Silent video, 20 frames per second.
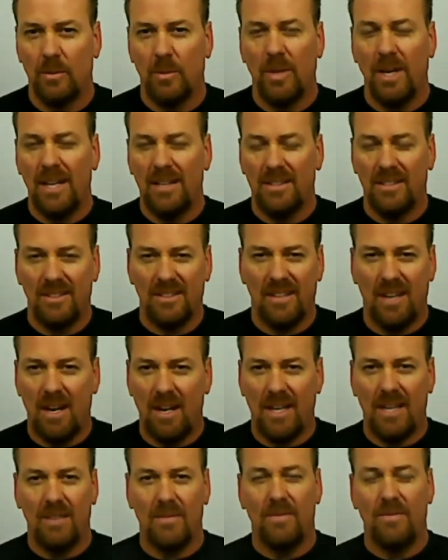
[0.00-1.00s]
We're not just
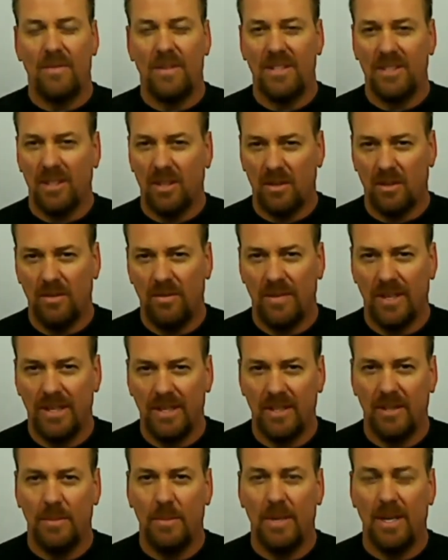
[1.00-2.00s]
talking physical
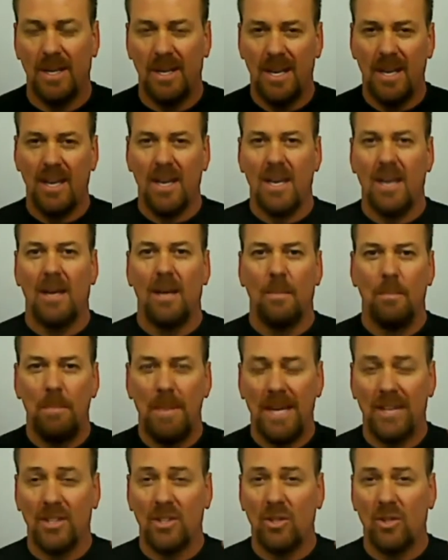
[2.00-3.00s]
fitness, but
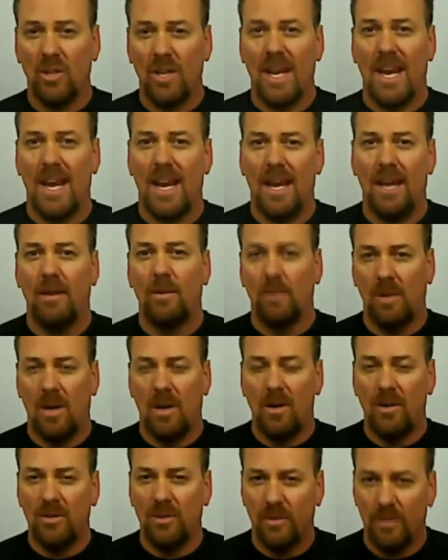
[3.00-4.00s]
mental, and
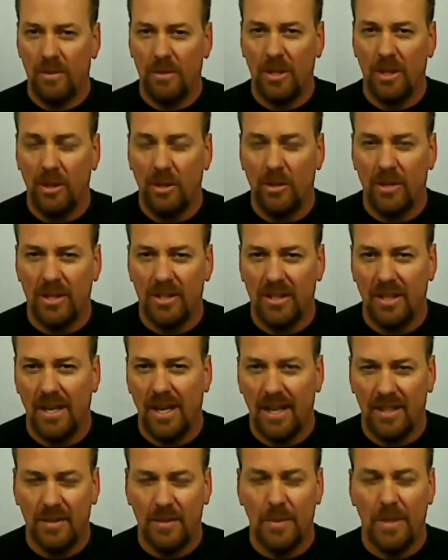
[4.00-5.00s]
also from the nutrition
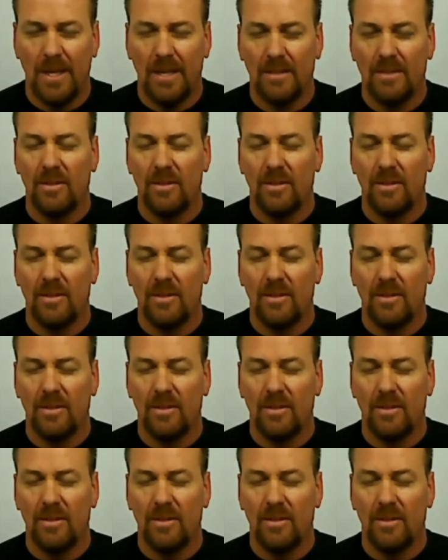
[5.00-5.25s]
aspect.